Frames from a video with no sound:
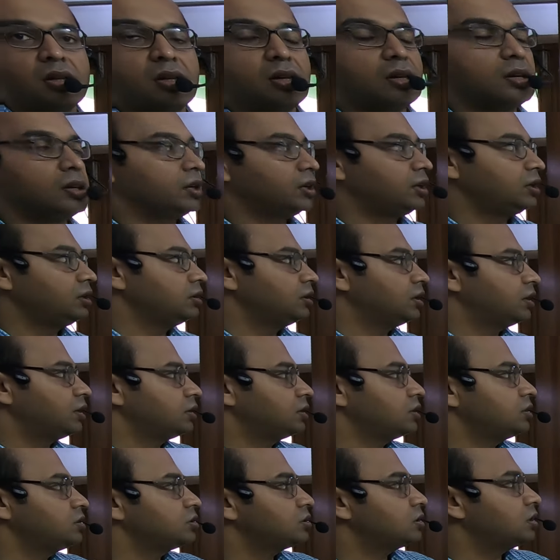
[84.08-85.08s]
line
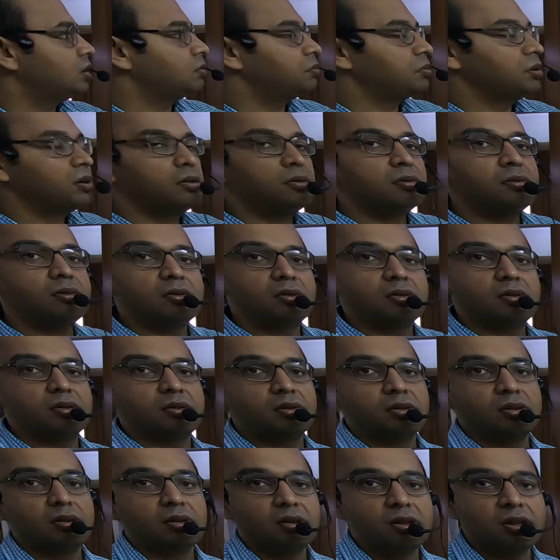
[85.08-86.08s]
that is above
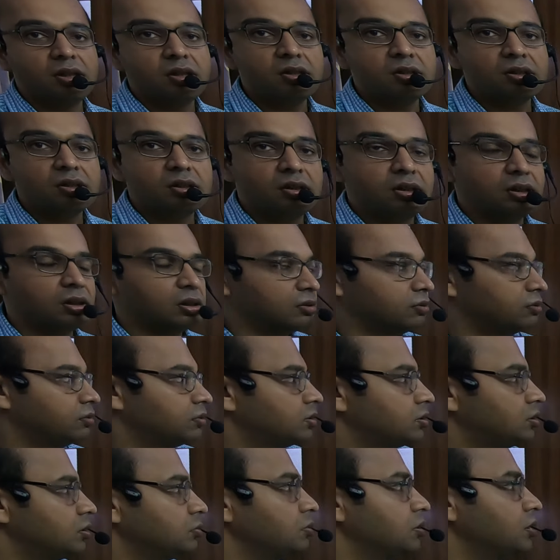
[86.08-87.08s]
this curve.
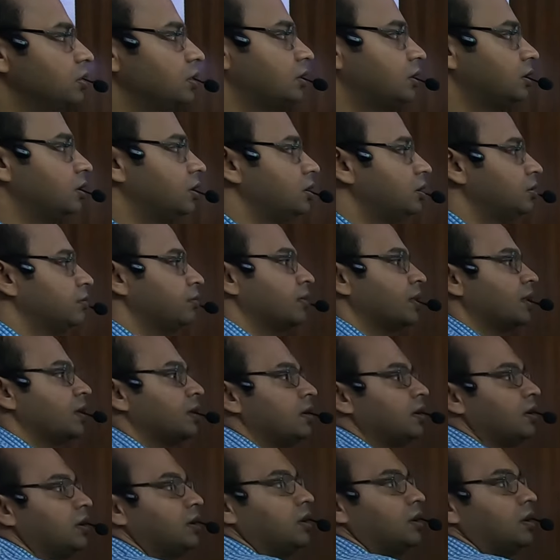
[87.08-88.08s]
Similarly,
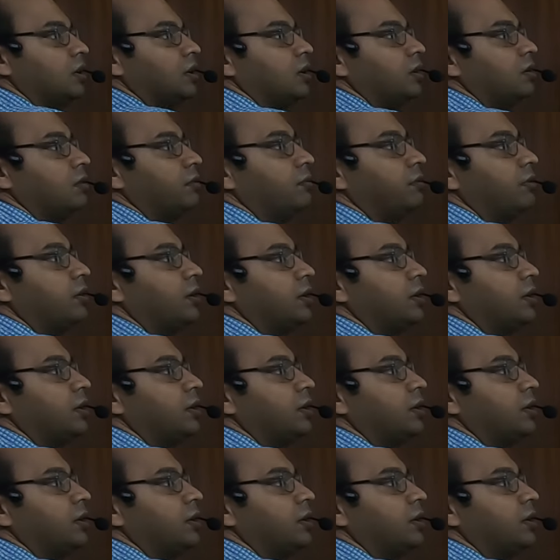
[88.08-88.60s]
if